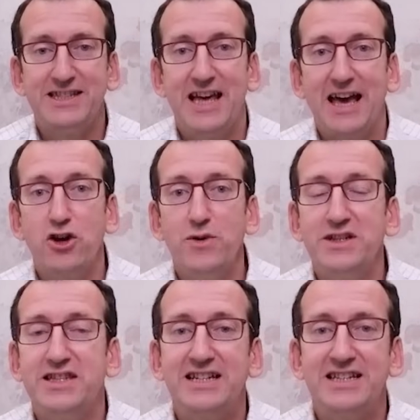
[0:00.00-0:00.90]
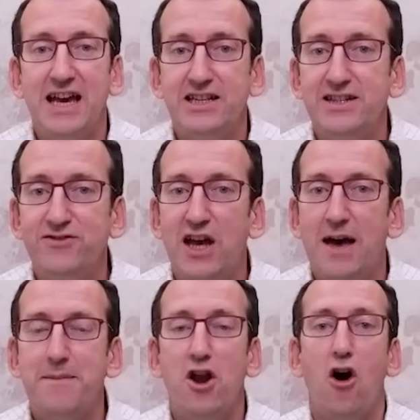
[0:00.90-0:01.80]
who is the executive chairman
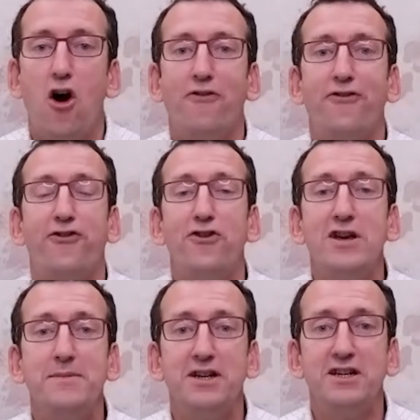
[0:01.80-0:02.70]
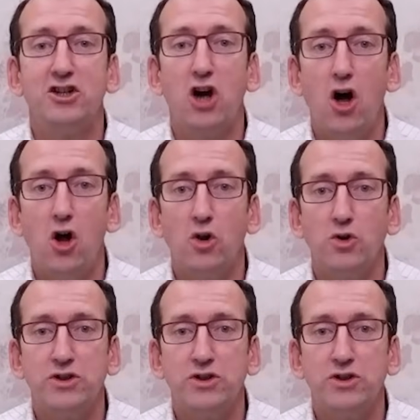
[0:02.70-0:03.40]
of Freeman Gold.